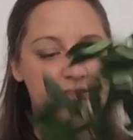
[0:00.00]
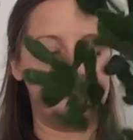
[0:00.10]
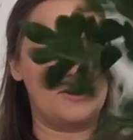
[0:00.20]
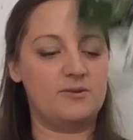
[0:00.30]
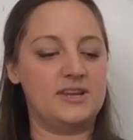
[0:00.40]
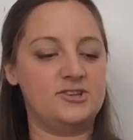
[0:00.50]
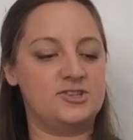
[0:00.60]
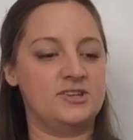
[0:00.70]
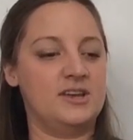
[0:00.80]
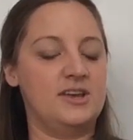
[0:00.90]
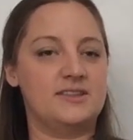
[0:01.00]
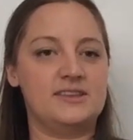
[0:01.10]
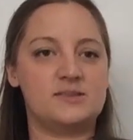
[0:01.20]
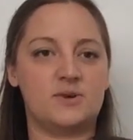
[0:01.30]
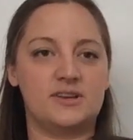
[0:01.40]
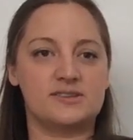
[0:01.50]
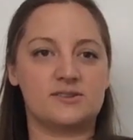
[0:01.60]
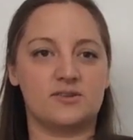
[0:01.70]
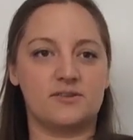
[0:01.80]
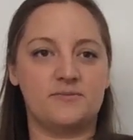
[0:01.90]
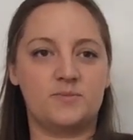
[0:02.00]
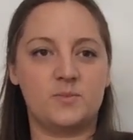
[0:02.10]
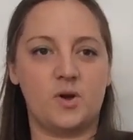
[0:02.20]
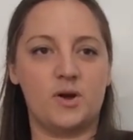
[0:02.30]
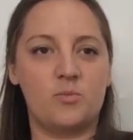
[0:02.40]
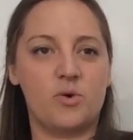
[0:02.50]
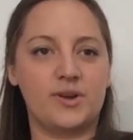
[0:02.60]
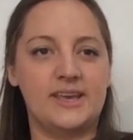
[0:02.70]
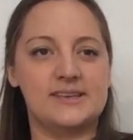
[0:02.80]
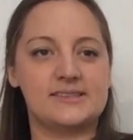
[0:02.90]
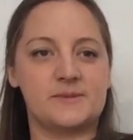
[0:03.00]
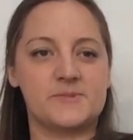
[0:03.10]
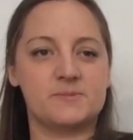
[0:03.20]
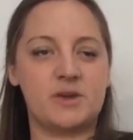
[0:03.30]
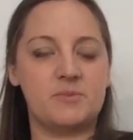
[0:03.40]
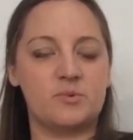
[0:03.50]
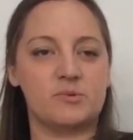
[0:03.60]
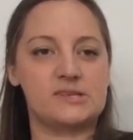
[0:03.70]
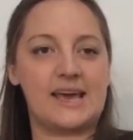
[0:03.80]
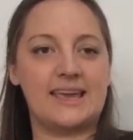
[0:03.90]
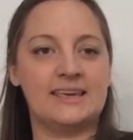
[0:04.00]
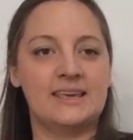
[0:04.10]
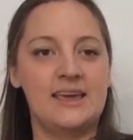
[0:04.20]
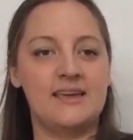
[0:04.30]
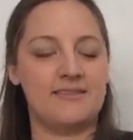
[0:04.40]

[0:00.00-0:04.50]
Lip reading: The foliage, this one has got quite a wonky stem, so maybe we'll take